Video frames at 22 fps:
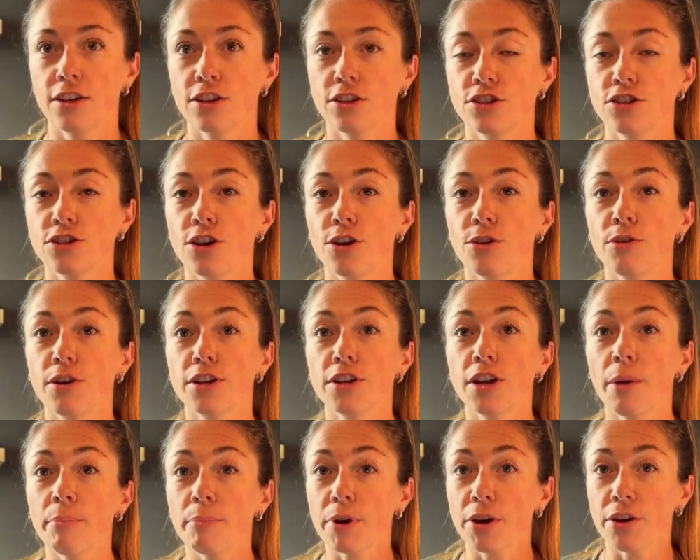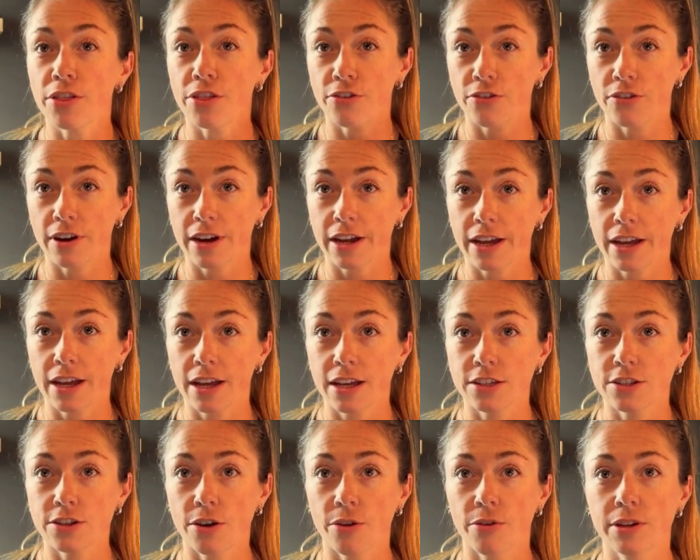So number three
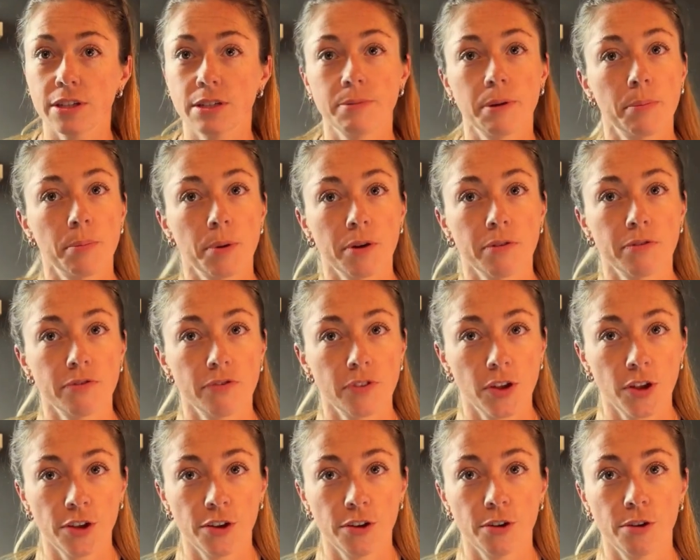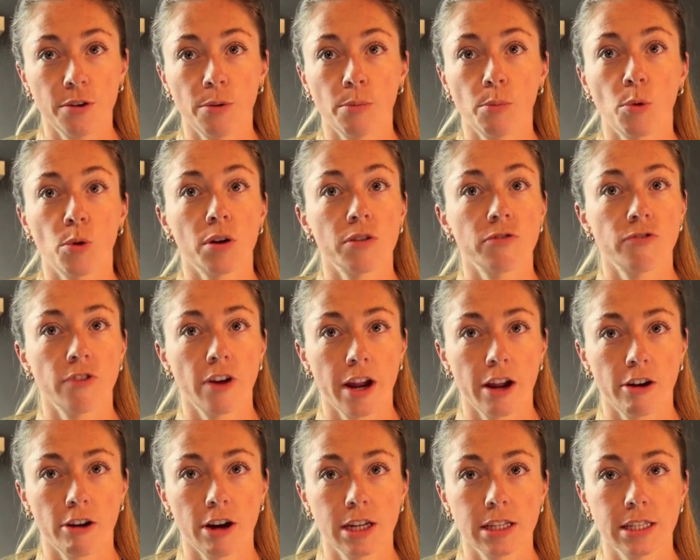is going to be perfume or
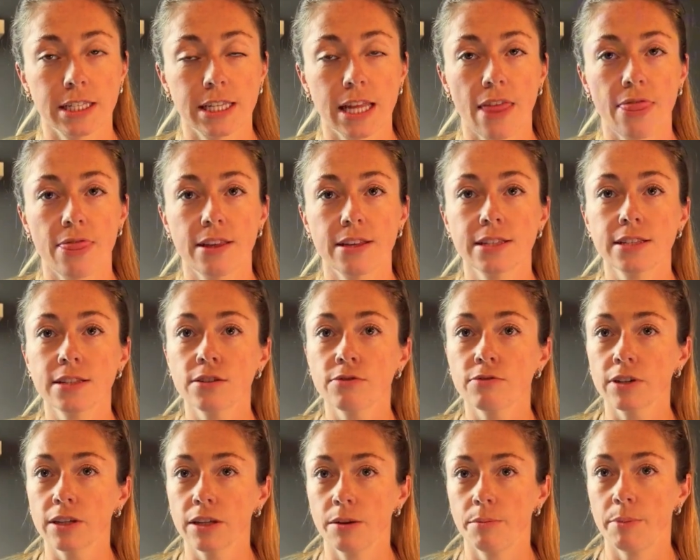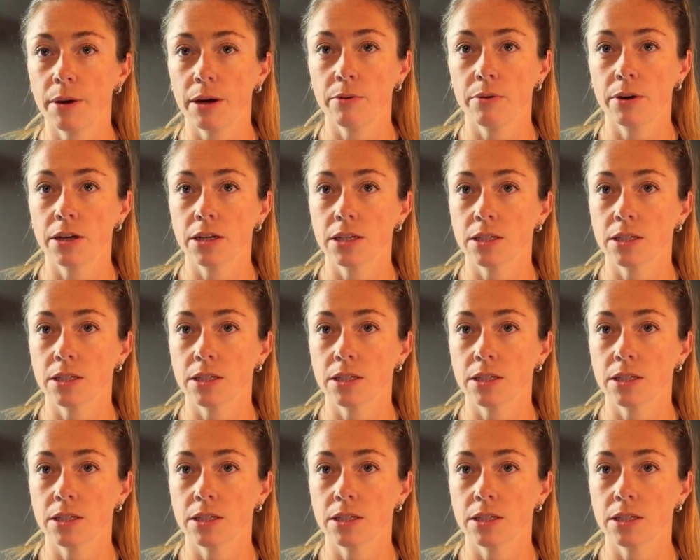fragrance. And this is a really big one,